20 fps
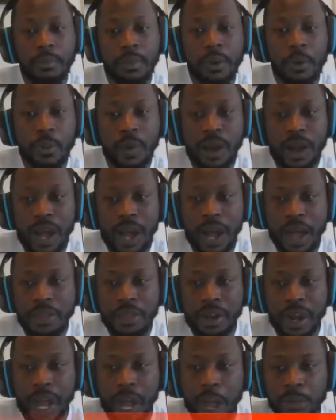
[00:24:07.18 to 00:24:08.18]
But what
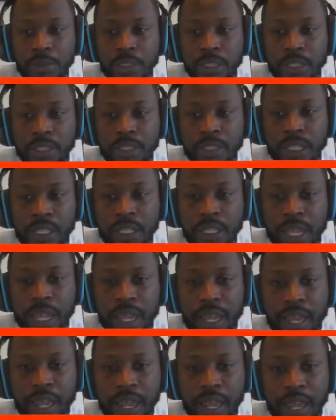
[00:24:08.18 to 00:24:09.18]
other options did
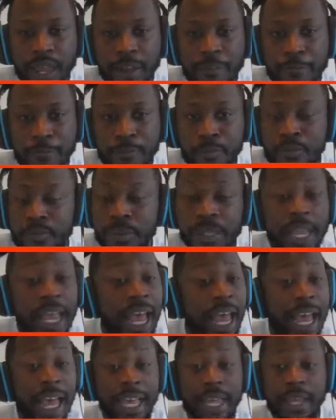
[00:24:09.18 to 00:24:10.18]
they have?
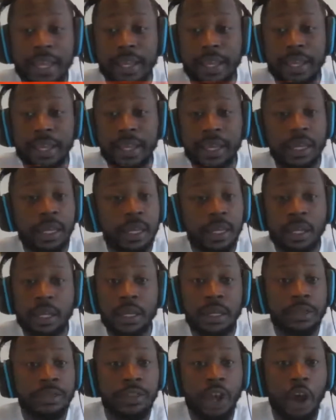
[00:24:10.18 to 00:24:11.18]
Hey,
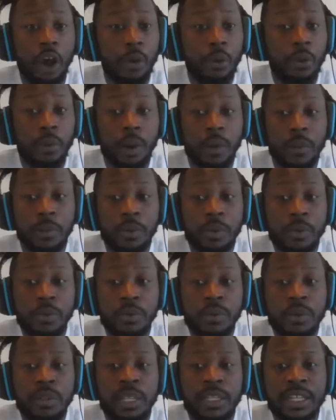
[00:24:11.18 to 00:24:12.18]
don't.
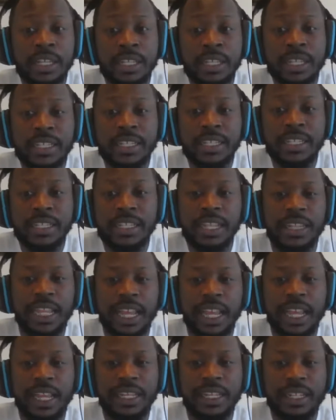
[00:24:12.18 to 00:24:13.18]
This is the
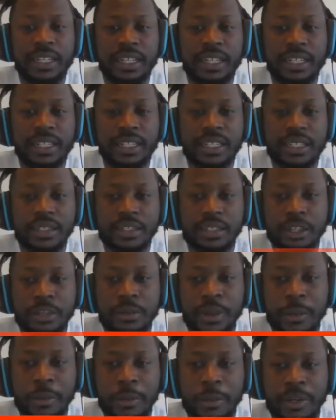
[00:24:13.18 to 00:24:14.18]
thing. This is.
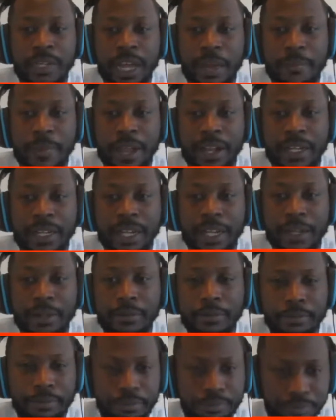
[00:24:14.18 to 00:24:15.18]
Excuse me. I'm gonna bring that back
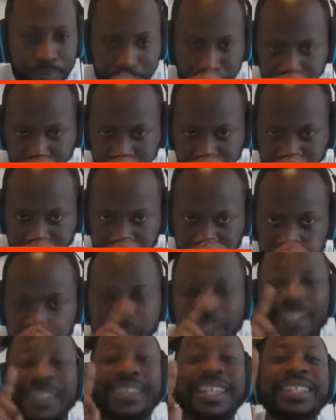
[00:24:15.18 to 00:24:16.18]
up.
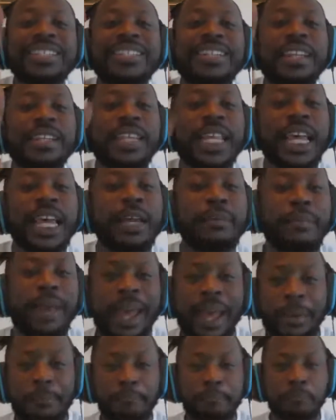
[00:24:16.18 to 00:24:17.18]
This is the thing,
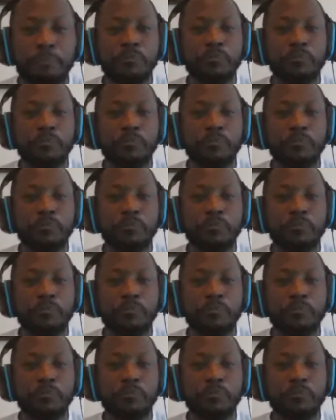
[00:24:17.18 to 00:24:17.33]
Matt.